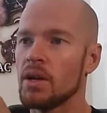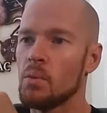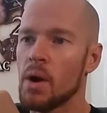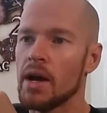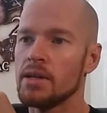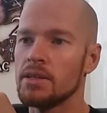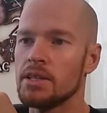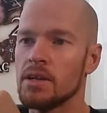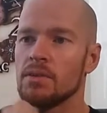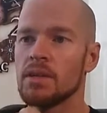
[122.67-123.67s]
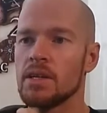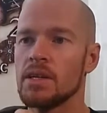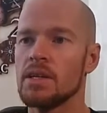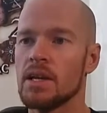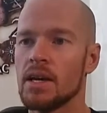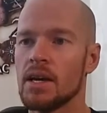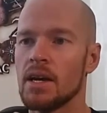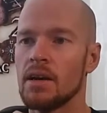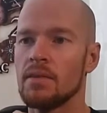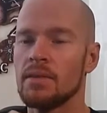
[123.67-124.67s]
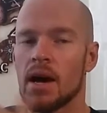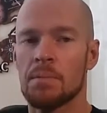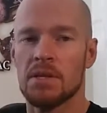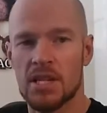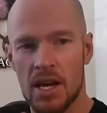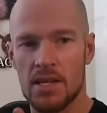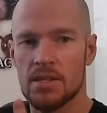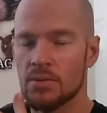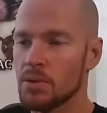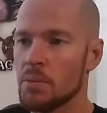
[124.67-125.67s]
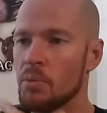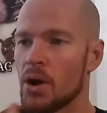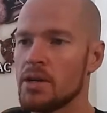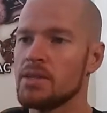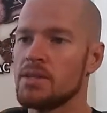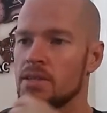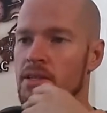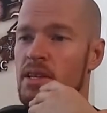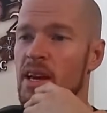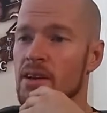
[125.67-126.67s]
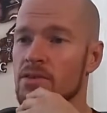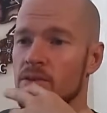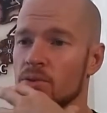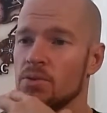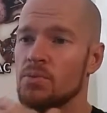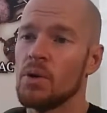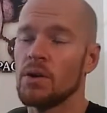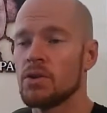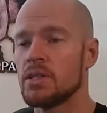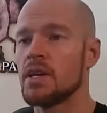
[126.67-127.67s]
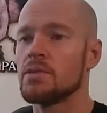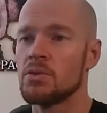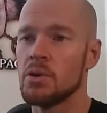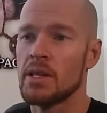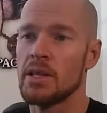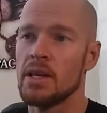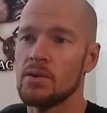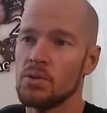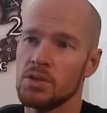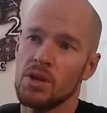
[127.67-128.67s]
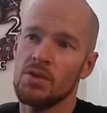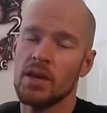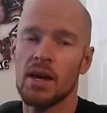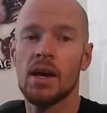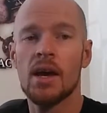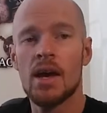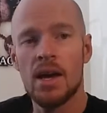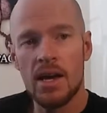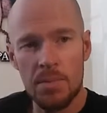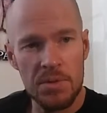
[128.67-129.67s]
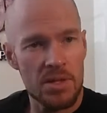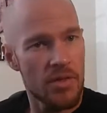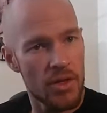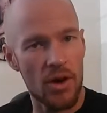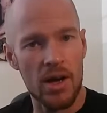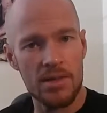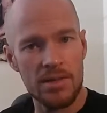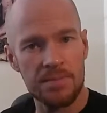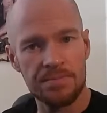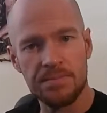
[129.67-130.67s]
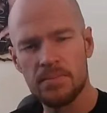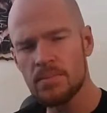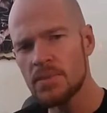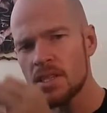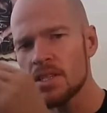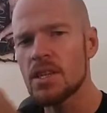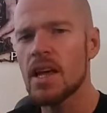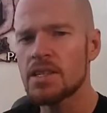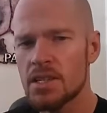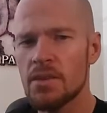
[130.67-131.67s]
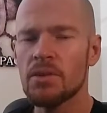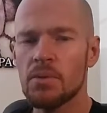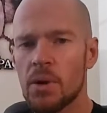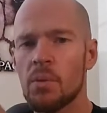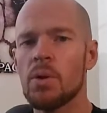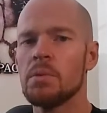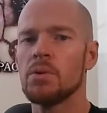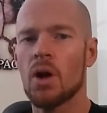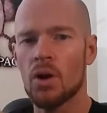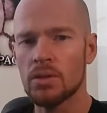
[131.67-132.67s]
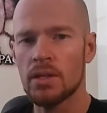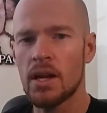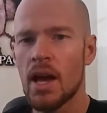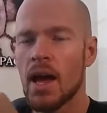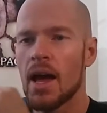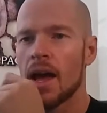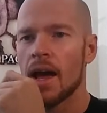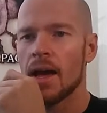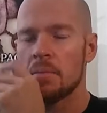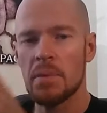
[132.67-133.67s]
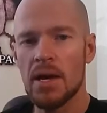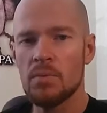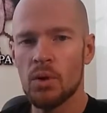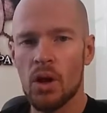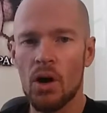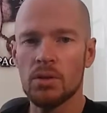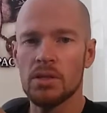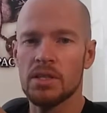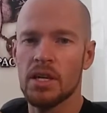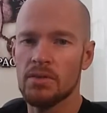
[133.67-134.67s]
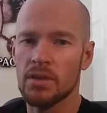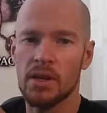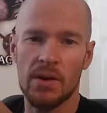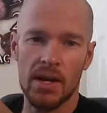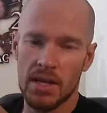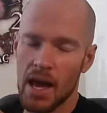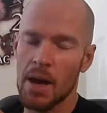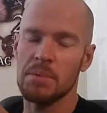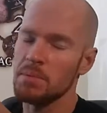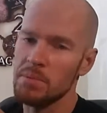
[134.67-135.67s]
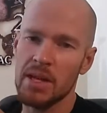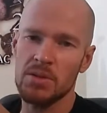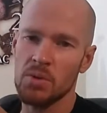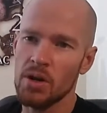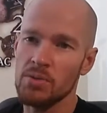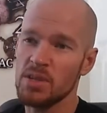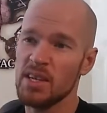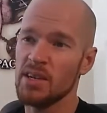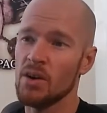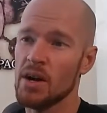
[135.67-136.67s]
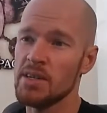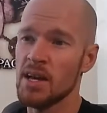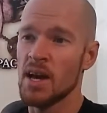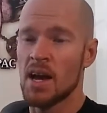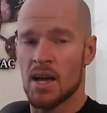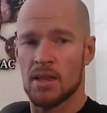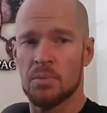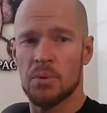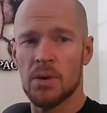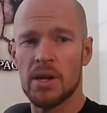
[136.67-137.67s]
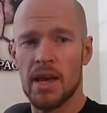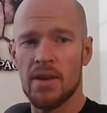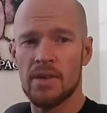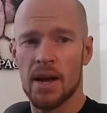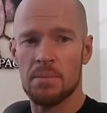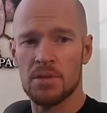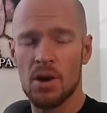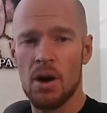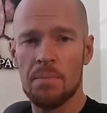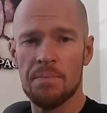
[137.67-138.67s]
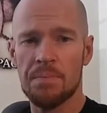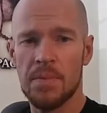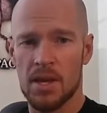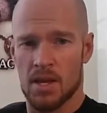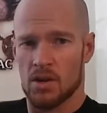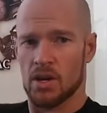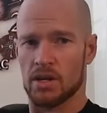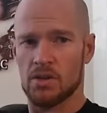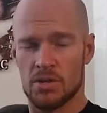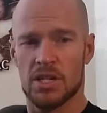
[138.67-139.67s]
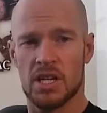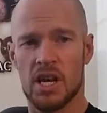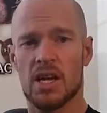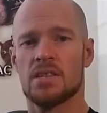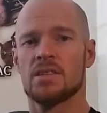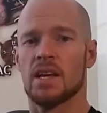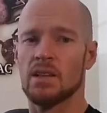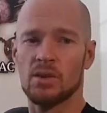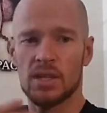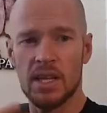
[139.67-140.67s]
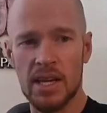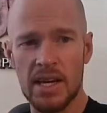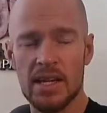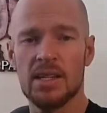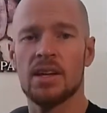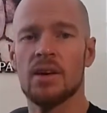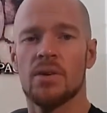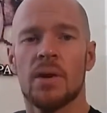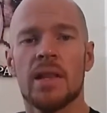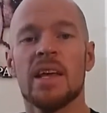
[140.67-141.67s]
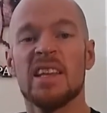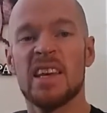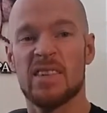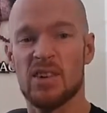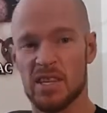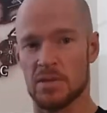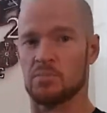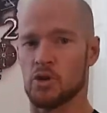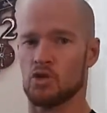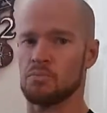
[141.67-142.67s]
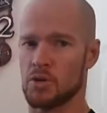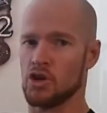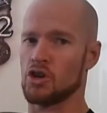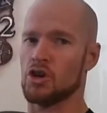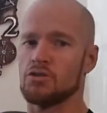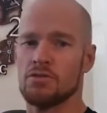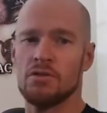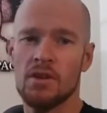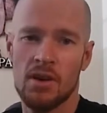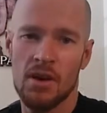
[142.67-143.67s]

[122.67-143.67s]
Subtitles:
of their weight generally in their upper chest or their breasts down to, well, not down to, and then also their hips and thighs. So that's generally where women will hold it, and men will hold it generally around their abdomen. That's why you'll see guys that are pretty heavy up top, like good chests, they look lean, and then they've got these big guts.